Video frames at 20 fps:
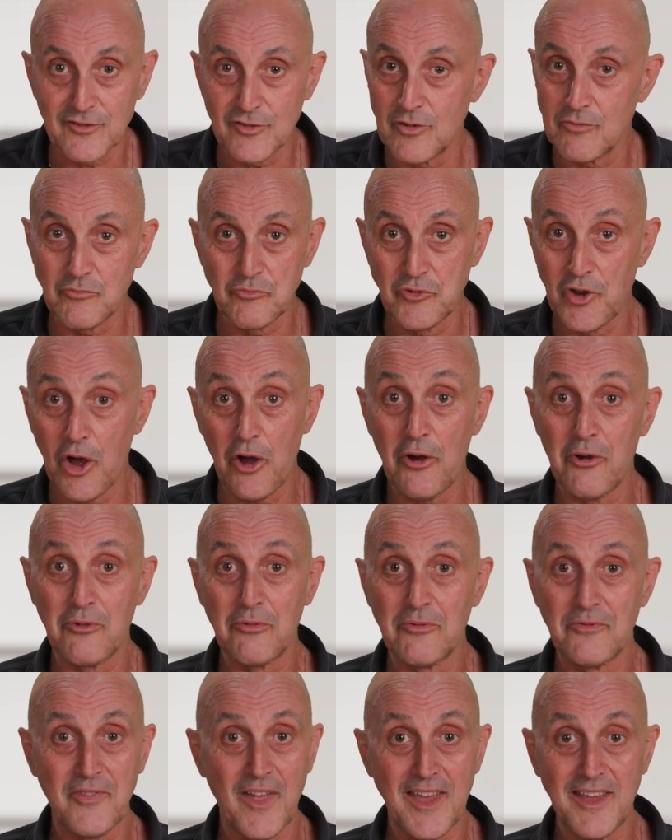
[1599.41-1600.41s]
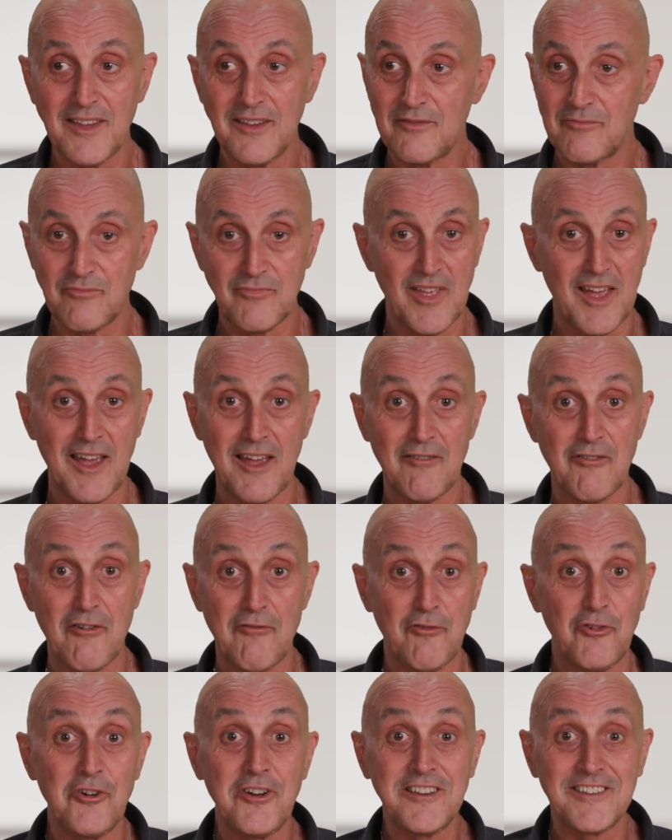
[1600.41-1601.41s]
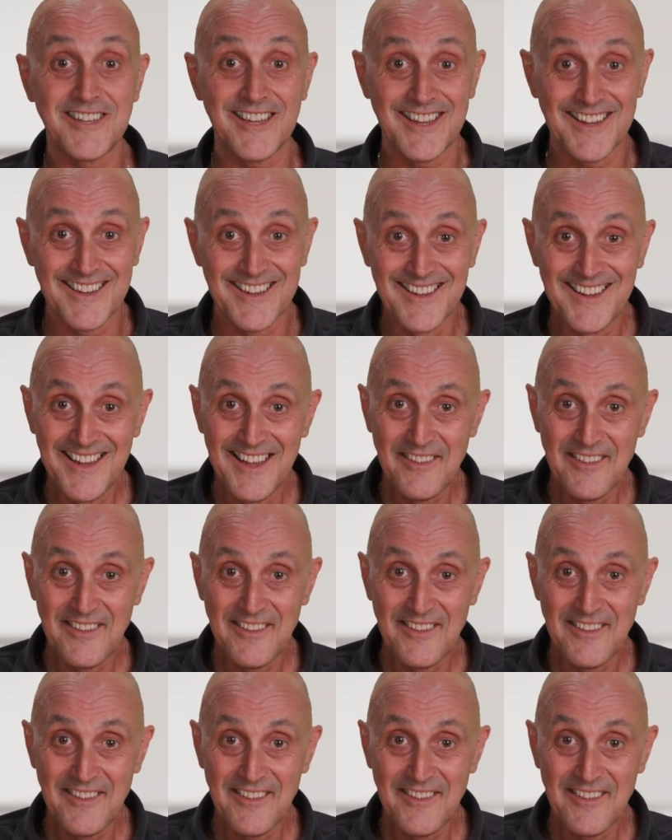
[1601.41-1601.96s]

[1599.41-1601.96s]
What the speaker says: No, they're avoiding.